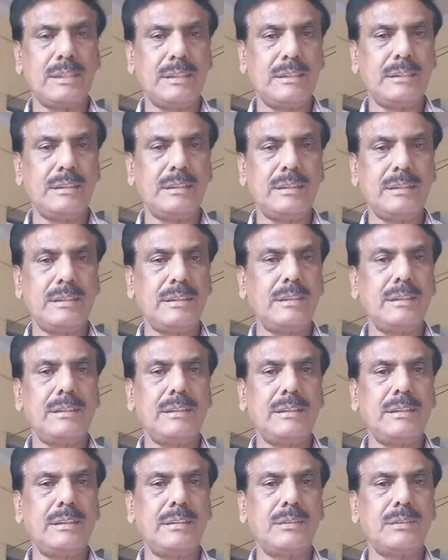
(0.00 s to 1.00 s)
It is, isn't it
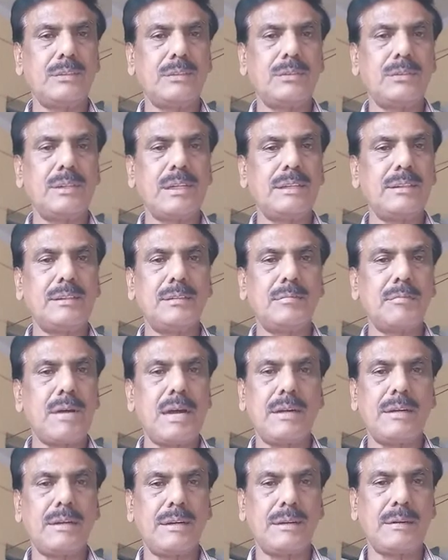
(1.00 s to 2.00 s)
here? So that is
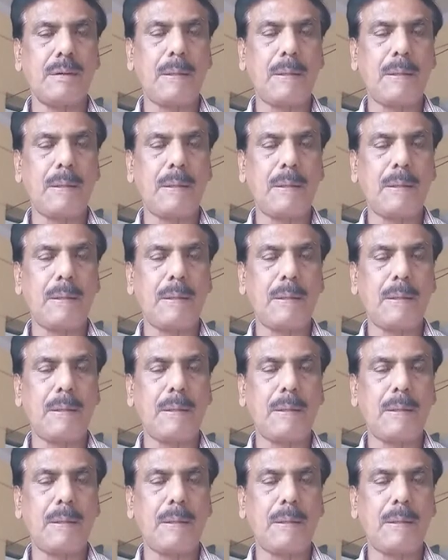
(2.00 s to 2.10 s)
matter,